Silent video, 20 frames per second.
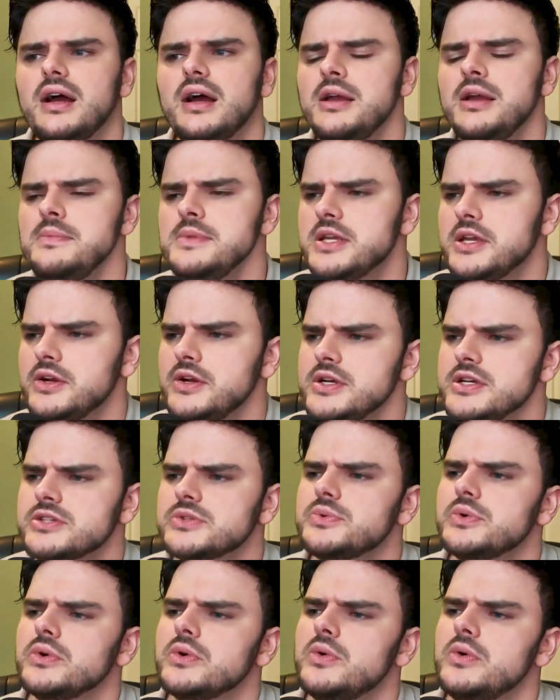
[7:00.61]
I'm
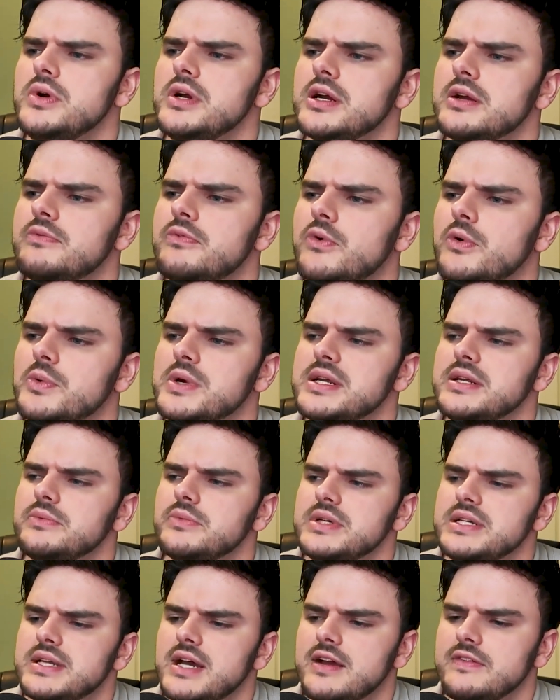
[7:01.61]
curious, real quick, before we
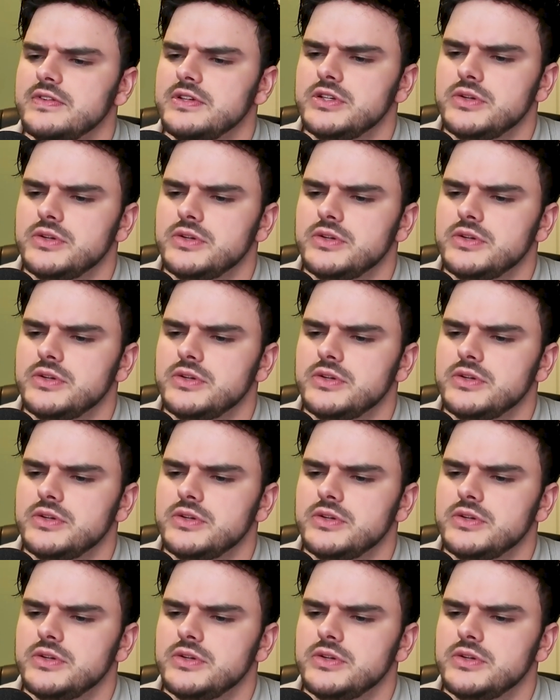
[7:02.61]
dive